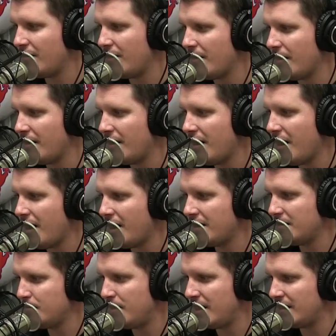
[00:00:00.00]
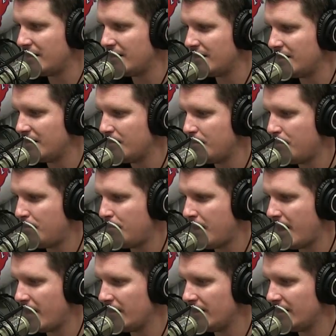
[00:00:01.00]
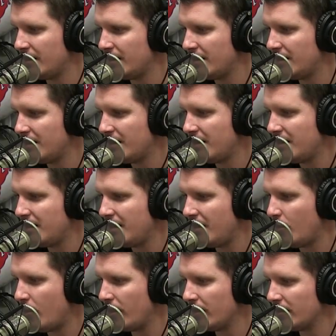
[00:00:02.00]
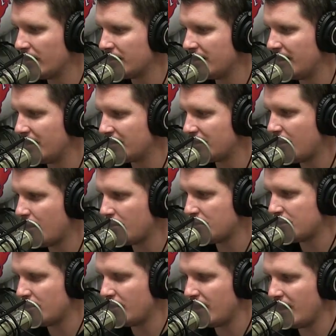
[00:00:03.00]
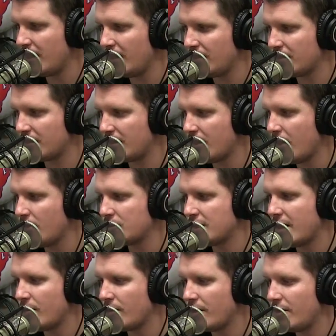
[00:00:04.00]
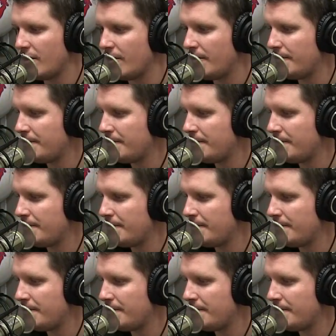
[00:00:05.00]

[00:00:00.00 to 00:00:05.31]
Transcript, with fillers: the unbeaten Pearland Oilers. It is Coach Tony Heath. Coach, how are you?